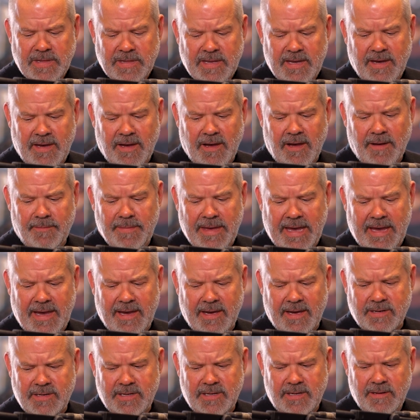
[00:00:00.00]

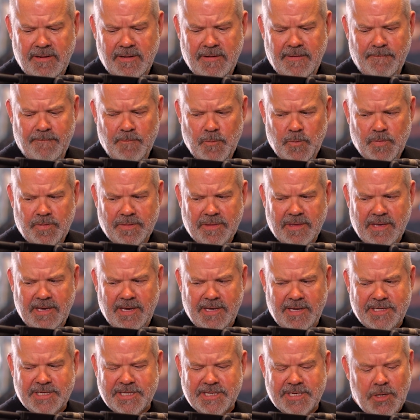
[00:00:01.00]
And
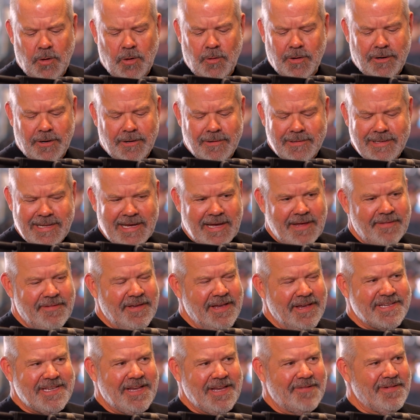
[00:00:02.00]
it's so early in
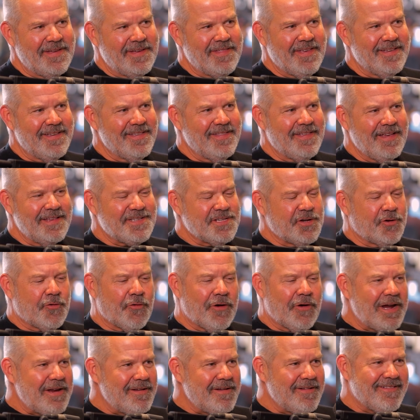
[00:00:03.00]
this. I mean, it's
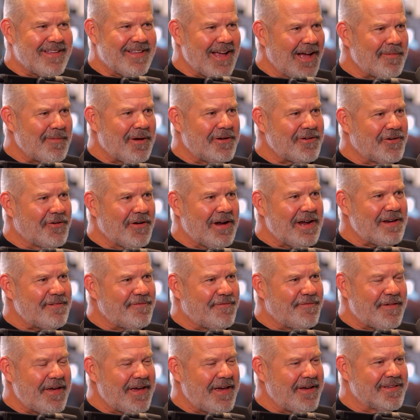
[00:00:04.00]
green. You're talking about green
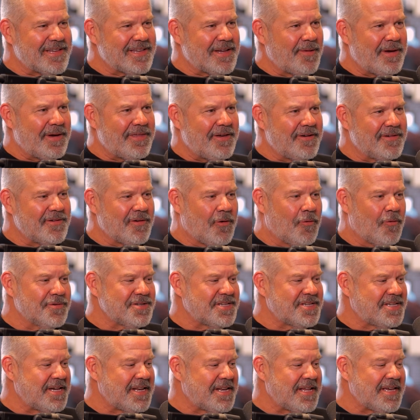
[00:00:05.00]
fields. I mean, there are whole
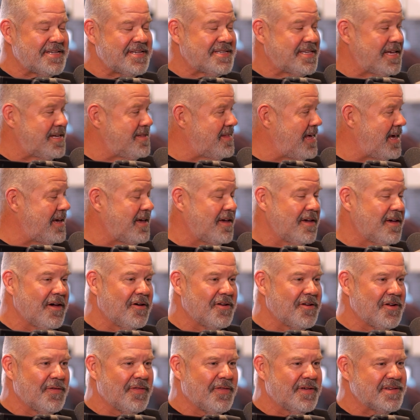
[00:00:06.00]
cities that they can
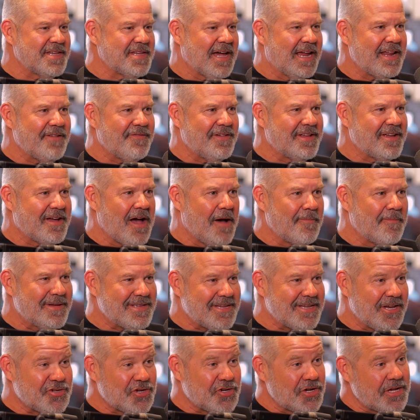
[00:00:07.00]
go to that's not even
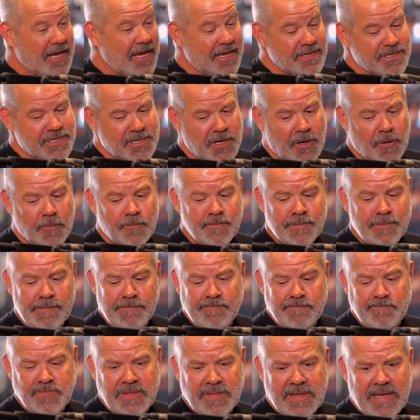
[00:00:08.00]
competition yet. So,
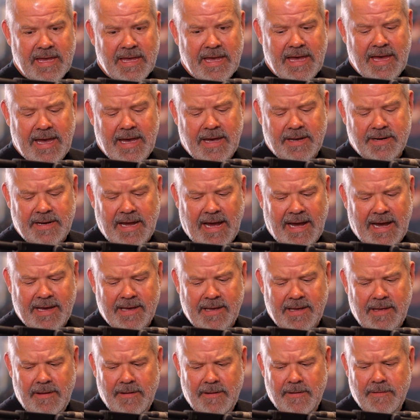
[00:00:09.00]
and
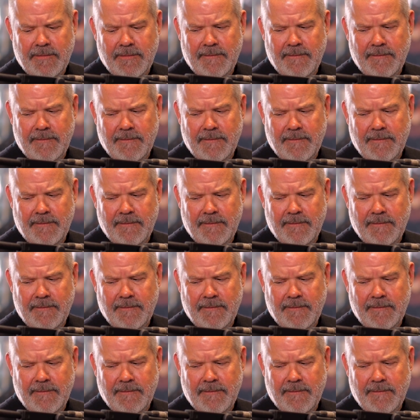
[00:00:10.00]
I,